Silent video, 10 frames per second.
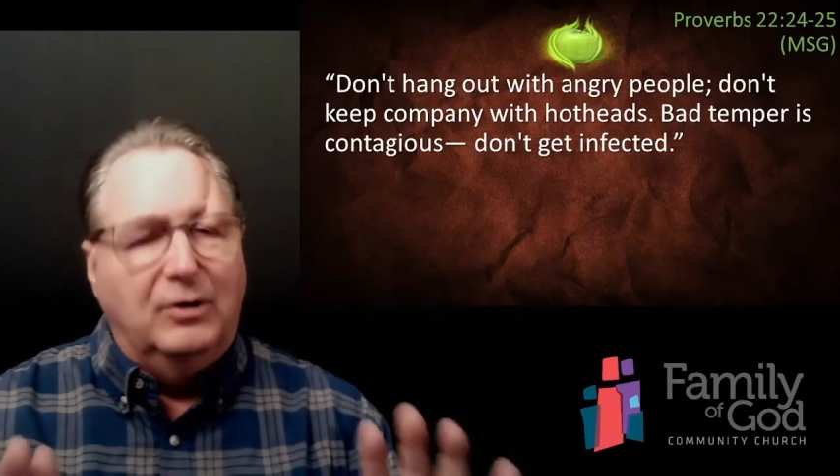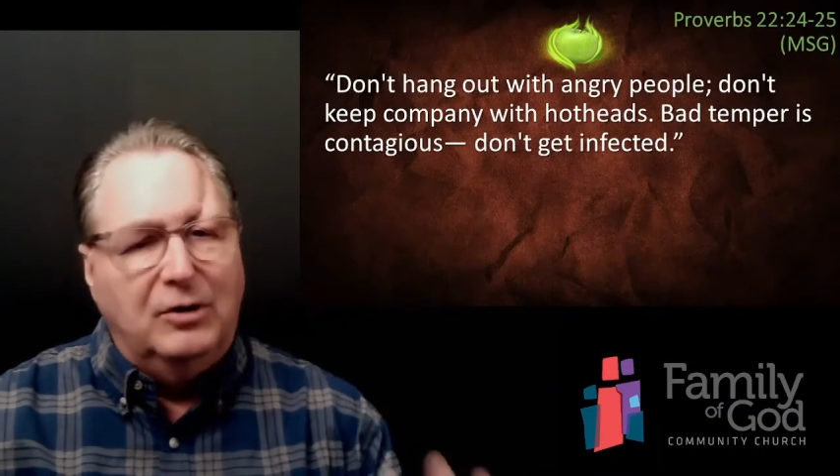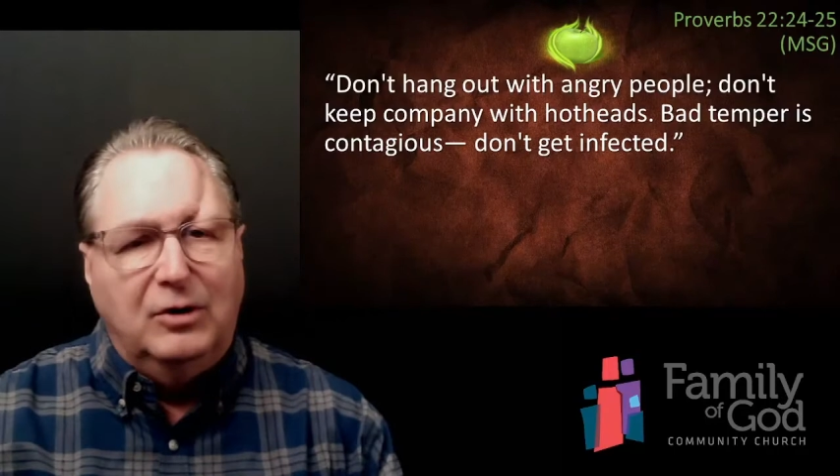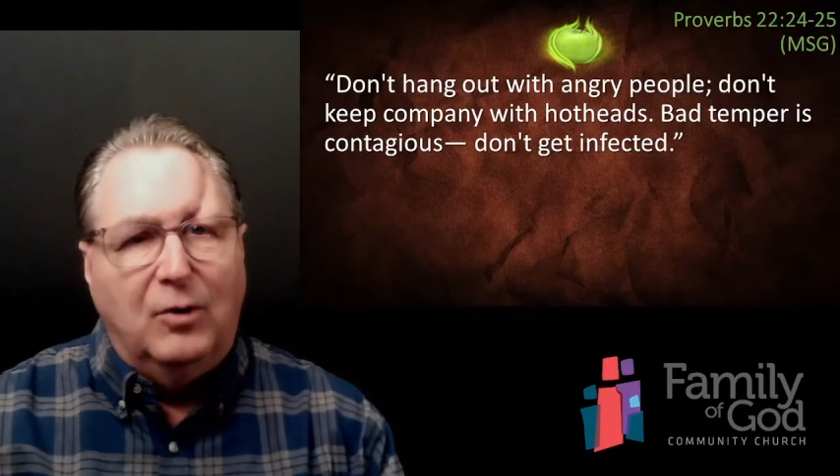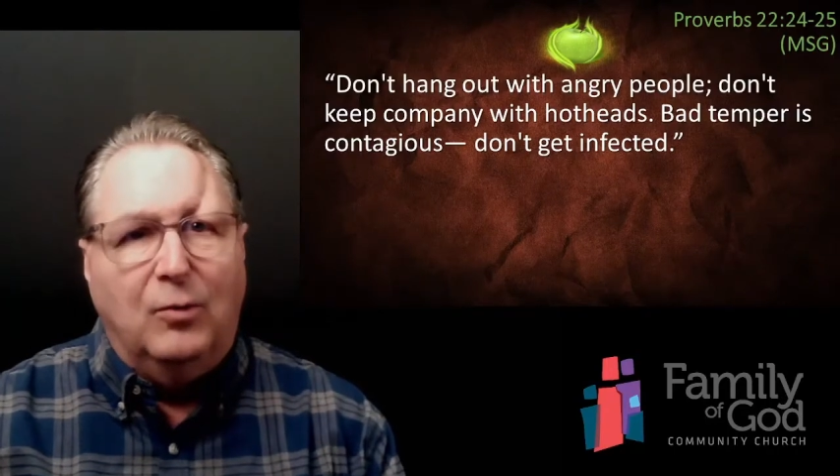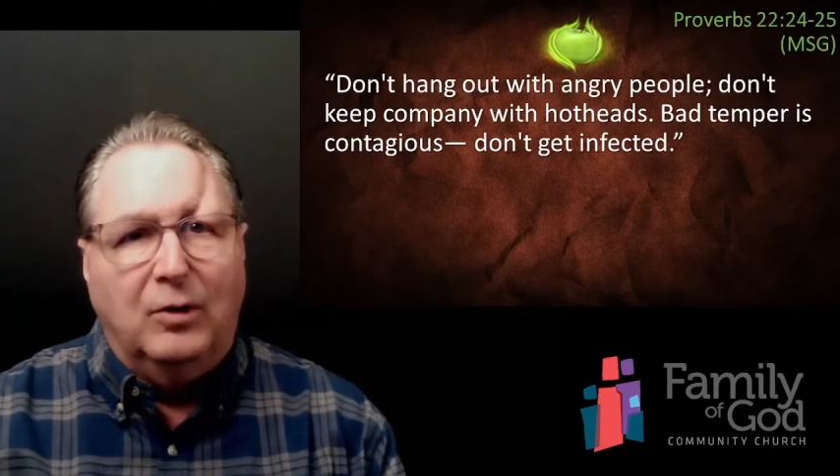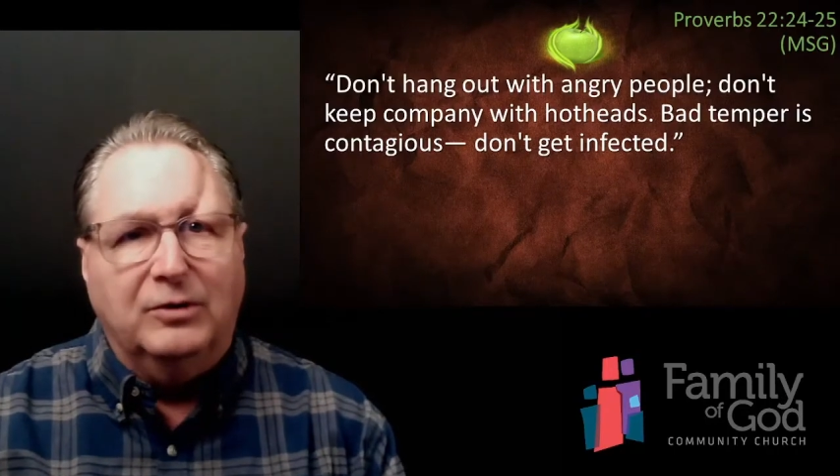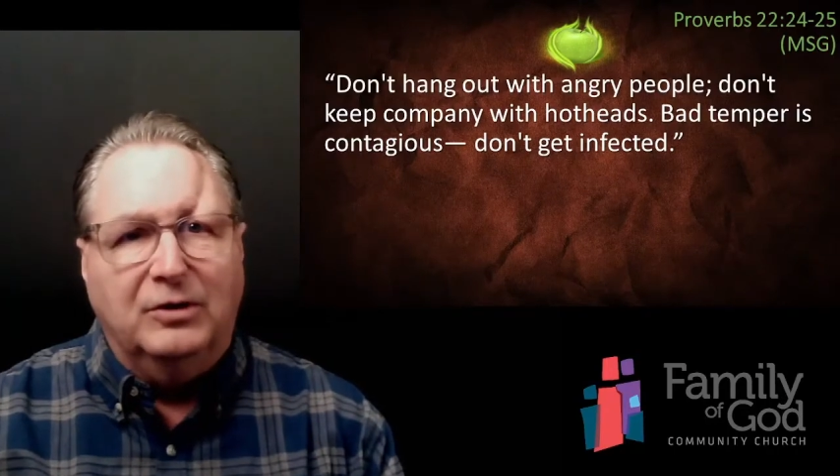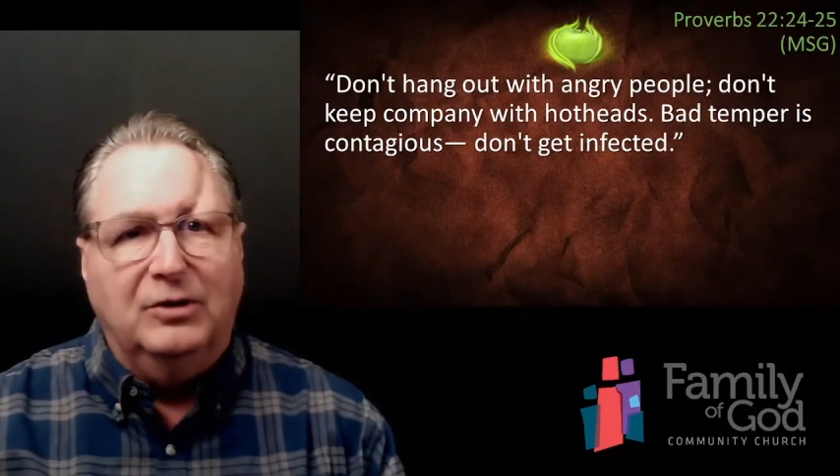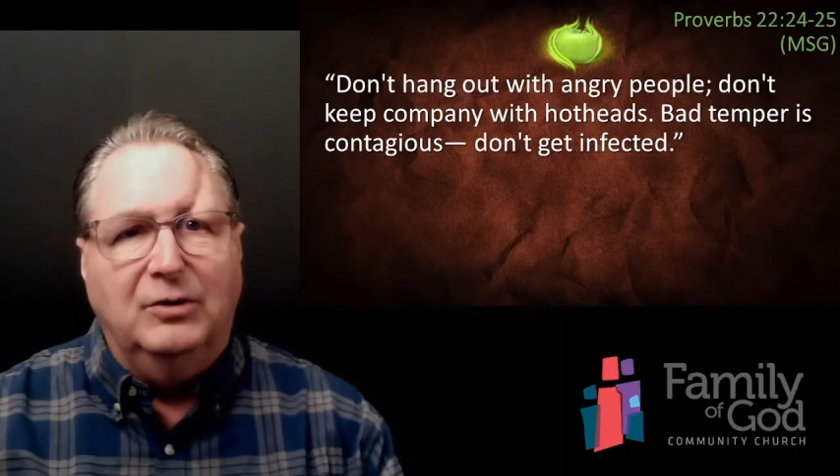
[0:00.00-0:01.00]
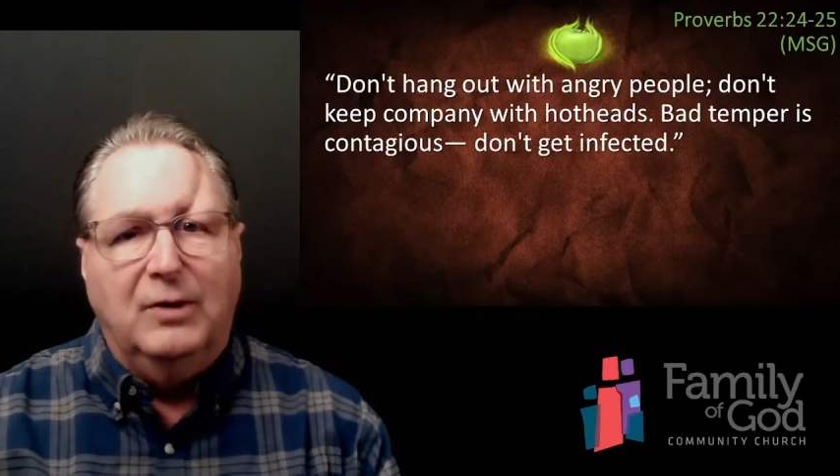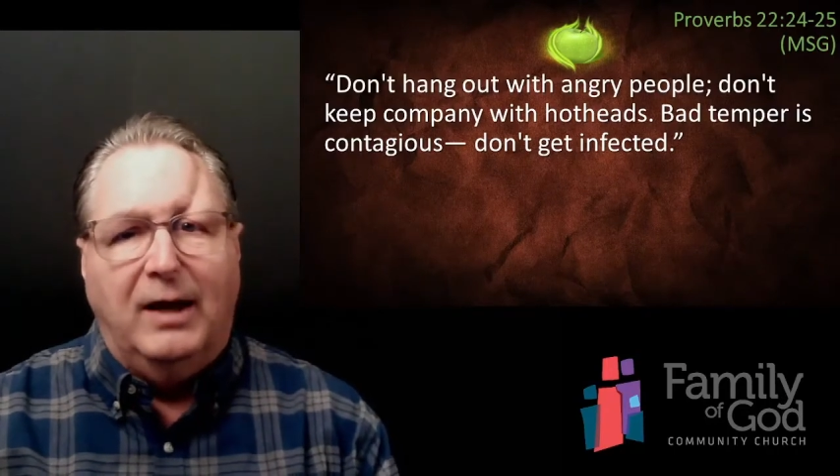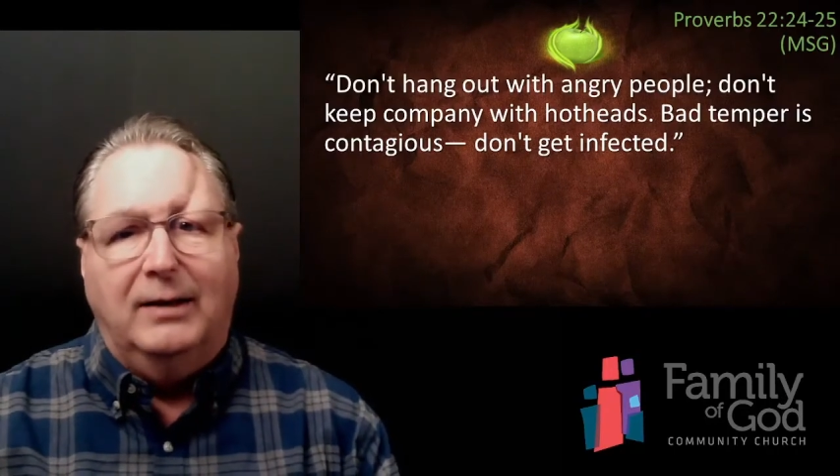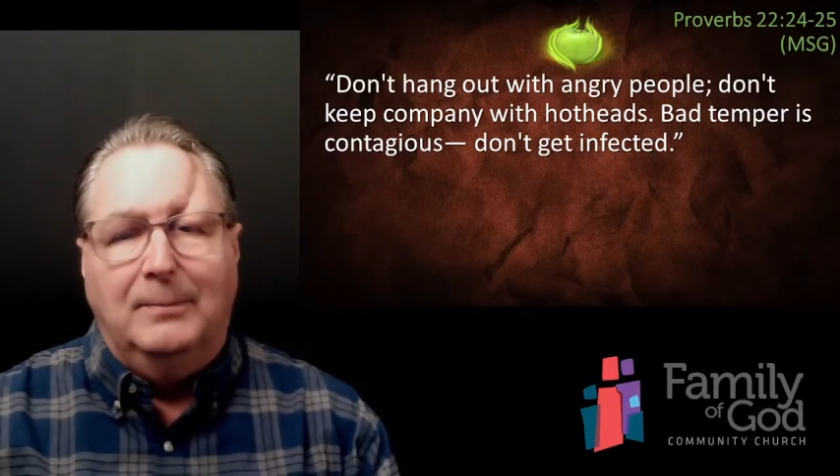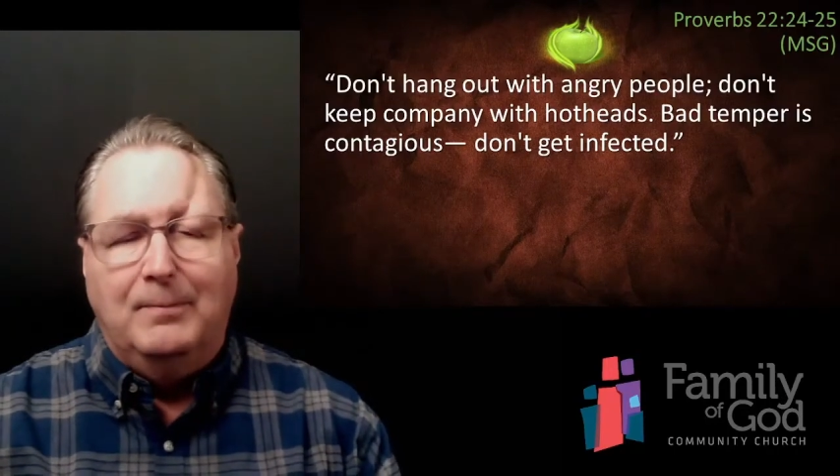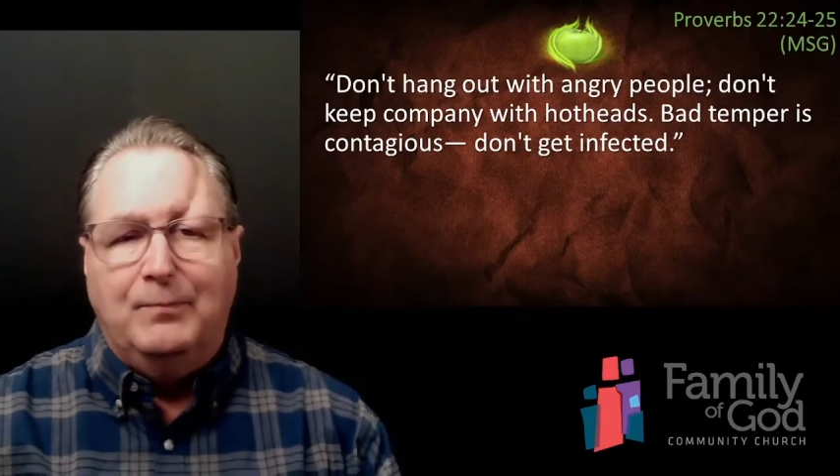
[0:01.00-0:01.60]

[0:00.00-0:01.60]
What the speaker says: and you don't want to do that.